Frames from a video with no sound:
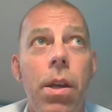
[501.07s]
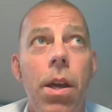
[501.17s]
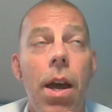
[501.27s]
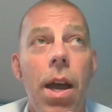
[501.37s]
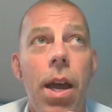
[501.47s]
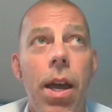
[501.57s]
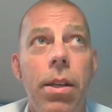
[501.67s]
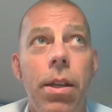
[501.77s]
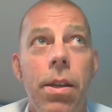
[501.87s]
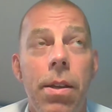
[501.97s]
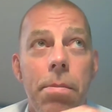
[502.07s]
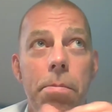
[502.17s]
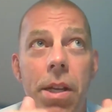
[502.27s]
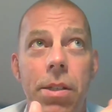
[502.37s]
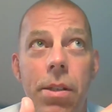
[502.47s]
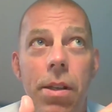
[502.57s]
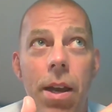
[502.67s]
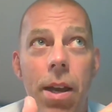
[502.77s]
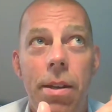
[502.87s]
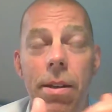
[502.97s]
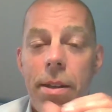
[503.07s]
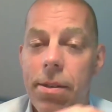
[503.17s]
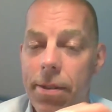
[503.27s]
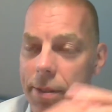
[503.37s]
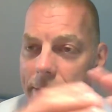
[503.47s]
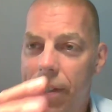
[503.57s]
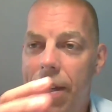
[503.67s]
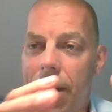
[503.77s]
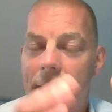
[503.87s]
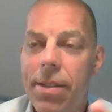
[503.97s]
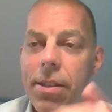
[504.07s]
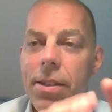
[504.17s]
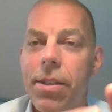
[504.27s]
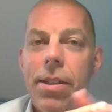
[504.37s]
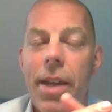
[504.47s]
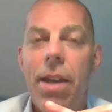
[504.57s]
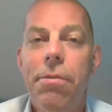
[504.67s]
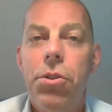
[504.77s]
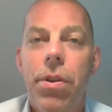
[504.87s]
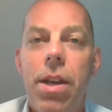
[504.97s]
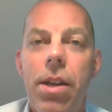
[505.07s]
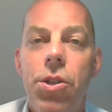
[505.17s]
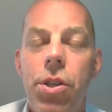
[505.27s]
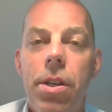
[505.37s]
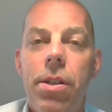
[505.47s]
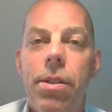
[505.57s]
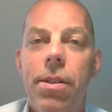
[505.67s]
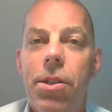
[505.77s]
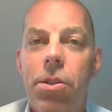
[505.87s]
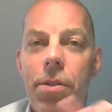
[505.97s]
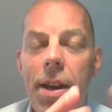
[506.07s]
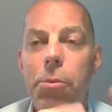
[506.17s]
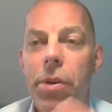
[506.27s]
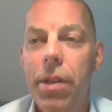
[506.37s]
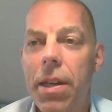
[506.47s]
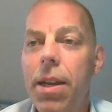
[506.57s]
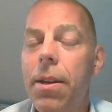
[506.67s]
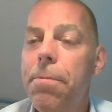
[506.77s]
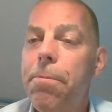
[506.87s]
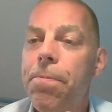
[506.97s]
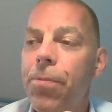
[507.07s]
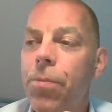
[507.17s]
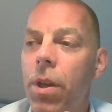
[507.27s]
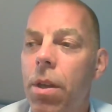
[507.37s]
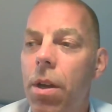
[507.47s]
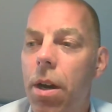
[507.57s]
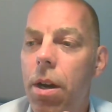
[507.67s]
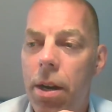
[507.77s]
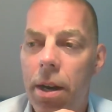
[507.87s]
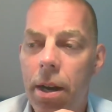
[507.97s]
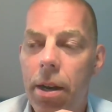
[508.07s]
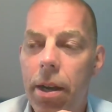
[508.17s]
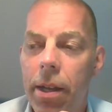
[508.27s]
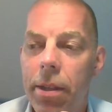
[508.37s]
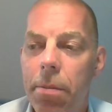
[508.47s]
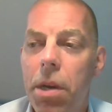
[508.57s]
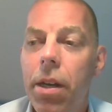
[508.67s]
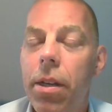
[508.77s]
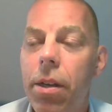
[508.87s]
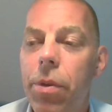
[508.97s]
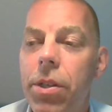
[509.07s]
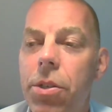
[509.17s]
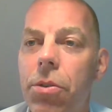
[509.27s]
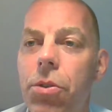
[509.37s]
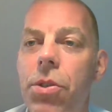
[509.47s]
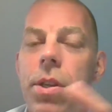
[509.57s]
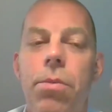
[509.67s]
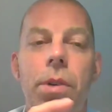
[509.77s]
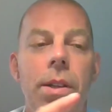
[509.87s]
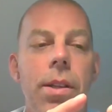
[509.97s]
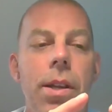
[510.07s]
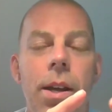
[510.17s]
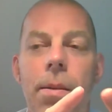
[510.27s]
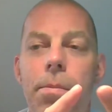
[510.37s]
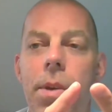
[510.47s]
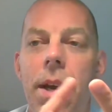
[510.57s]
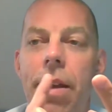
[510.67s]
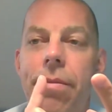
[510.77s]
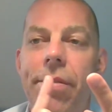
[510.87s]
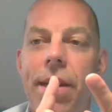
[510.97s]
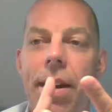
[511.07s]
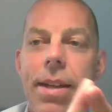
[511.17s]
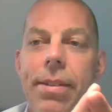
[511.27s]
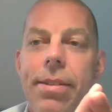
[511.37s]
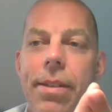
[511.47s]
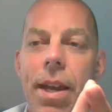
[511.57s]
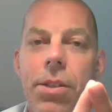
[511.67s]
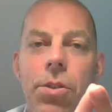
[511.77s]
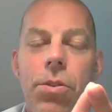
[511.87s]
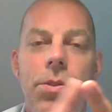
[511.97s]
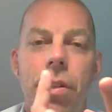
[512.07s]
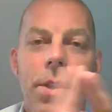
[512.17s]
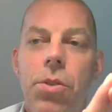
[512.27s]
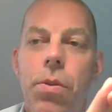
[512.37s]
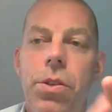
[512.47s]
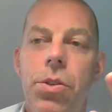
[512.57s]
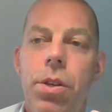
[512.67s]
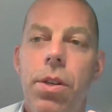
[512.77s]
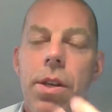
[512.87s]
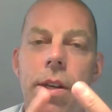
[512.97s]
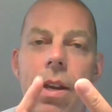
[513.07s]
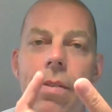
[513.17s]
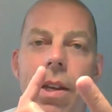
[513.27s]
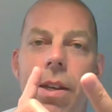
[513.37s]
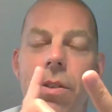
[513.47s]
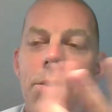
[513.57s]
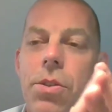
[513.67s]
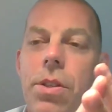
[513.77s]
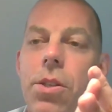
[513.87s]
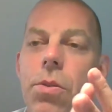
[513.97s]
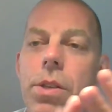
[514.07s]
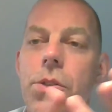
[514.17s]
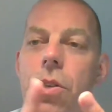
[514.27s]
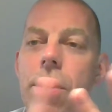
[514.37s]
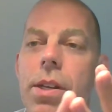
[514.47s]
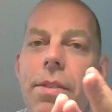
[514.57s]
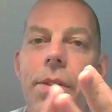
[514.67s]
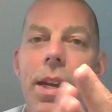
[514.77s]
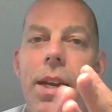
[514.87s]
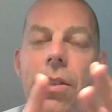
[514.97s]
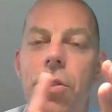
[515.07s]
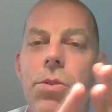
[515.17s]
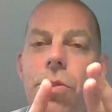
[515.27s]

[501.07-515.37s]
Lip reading: And this guy, the head of strategy, described what he needed. And the market researcher said, I've got answers to this question, and I've got answers to this question, and I've got answers.